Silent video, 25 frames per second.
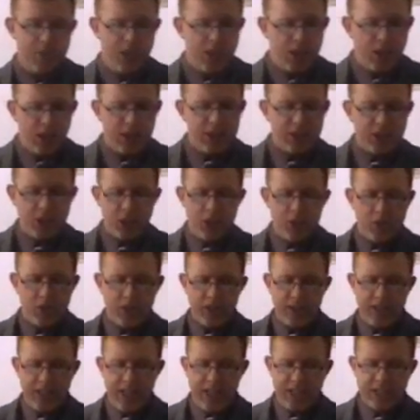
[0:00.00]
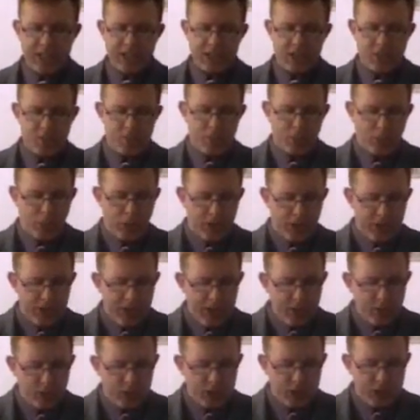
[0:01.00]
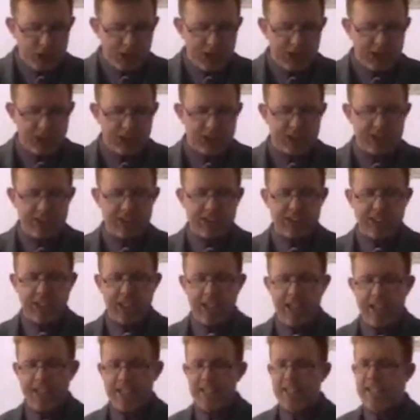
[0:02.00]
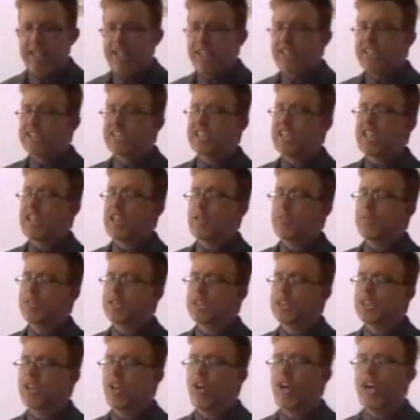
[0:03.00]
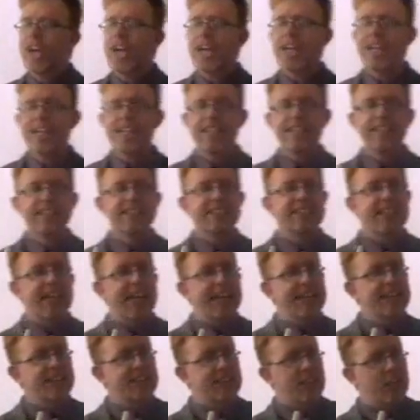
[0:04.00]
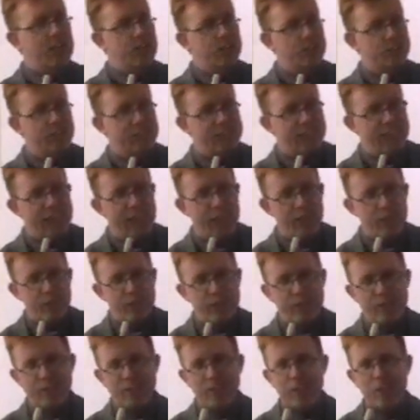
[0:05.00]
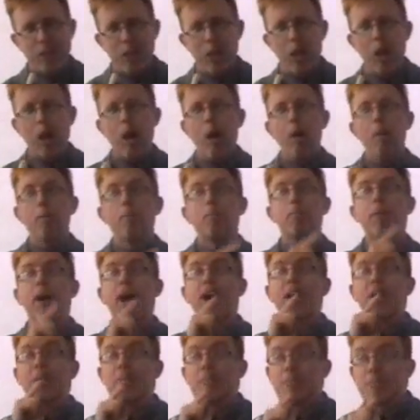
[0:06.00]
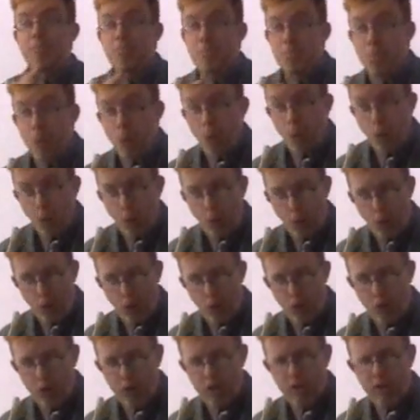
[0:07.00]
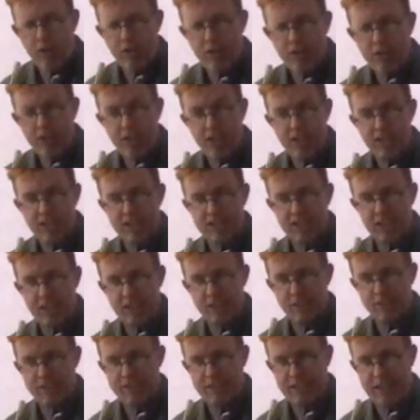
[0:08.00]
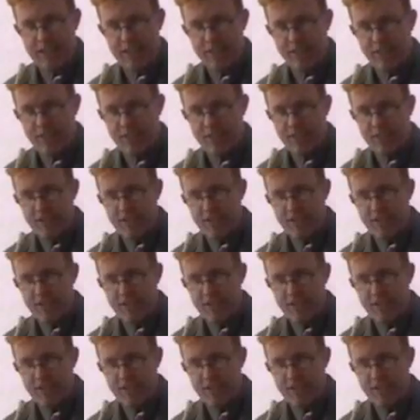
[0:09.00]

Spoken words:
I don't think that's the point. I think what Jesus is saying is that the Messiah is a son of David, but more than a son of David.